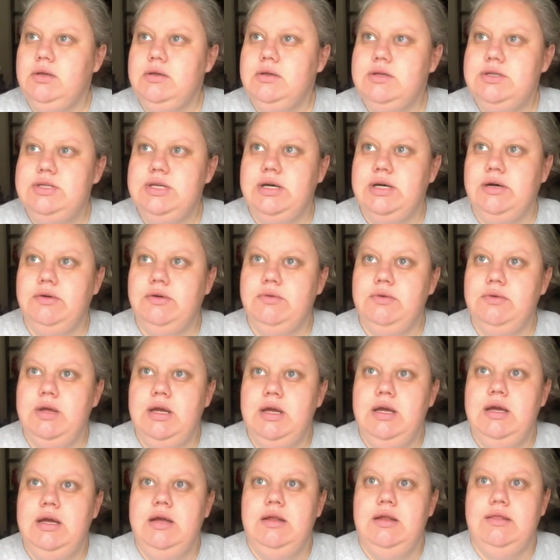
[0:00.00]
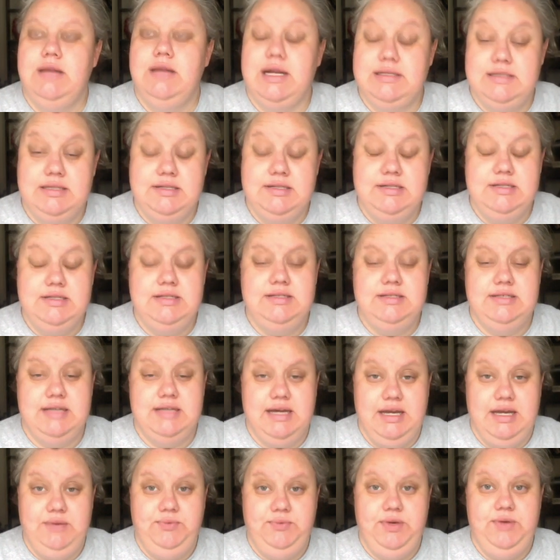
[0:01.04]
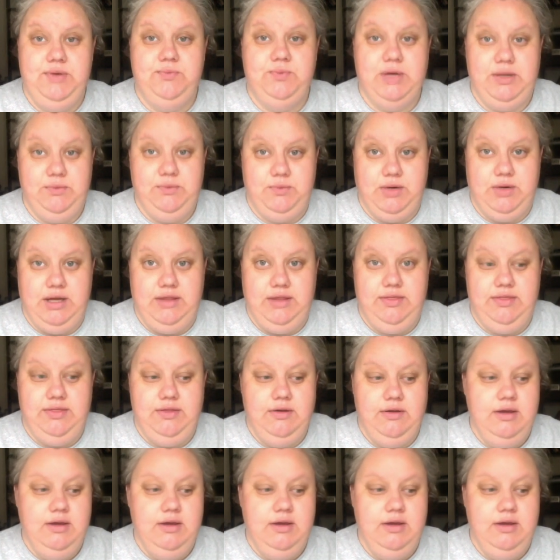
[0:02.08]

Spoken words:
So that's the design we went with.